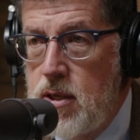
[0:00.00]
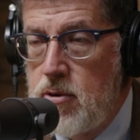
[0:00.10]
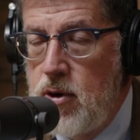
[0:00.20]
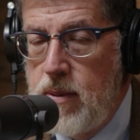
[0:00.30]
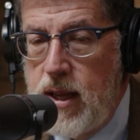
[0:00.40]

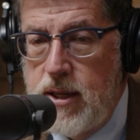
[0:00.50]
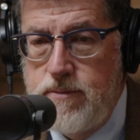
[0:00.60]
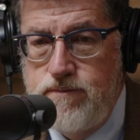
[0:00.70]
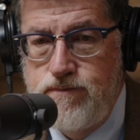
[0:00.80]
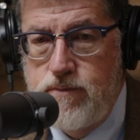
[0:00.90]
cremated.
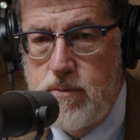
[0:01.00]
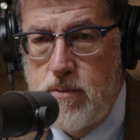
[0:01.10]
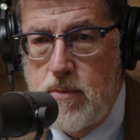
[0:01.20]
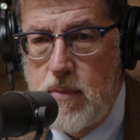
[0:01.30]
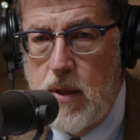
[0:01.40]

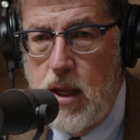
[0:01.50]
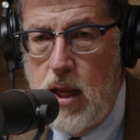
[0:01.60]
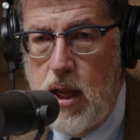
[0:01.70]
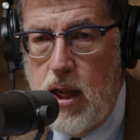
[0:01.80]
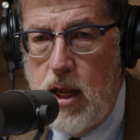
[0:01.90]

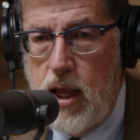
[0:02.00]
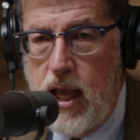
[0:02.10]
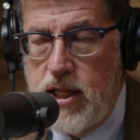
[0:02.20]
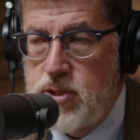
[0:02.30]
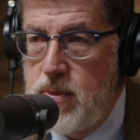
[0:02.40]

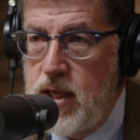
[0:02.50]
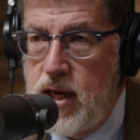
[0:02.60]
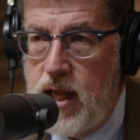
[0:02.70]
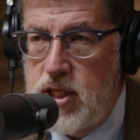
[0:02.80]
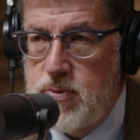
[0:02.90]
And it's me
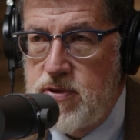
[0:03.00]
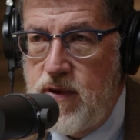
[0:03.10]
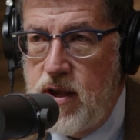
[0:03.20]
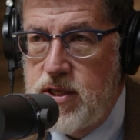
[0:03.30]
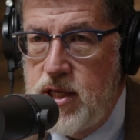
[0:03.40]
and a hospice
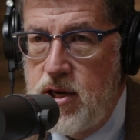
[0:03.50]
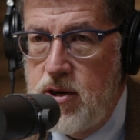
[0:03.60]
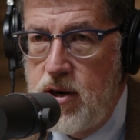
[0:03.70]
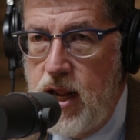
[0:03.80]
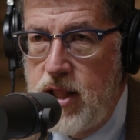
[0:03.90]

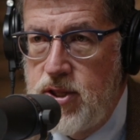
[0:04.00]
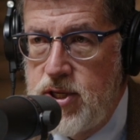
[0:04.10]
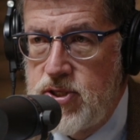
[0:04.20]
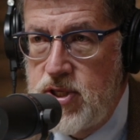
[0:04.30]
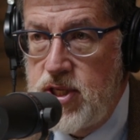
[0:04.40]
volunteer and the
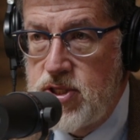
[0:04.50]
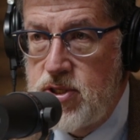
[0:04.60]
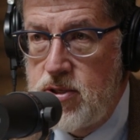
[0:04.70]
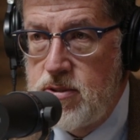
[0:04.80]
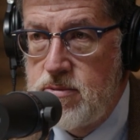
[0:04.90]

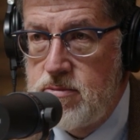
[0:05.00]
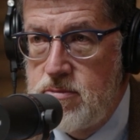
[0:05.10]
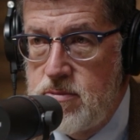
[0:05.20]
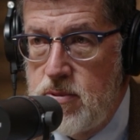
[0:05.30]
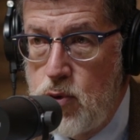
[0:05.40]
deceased,
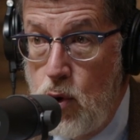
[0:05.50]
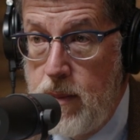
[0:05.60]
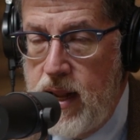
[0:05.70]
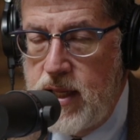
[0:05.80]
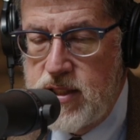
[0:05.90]
the
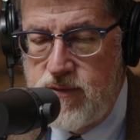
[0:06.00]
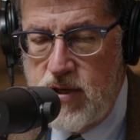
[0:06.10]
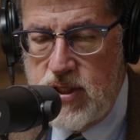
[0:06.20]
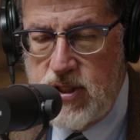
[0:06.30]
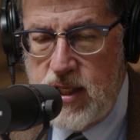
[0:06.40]
remains of
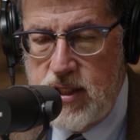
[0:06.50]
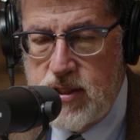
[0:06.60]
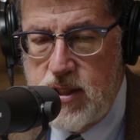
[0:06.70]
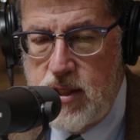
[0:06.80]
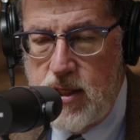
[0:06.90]
the deceased.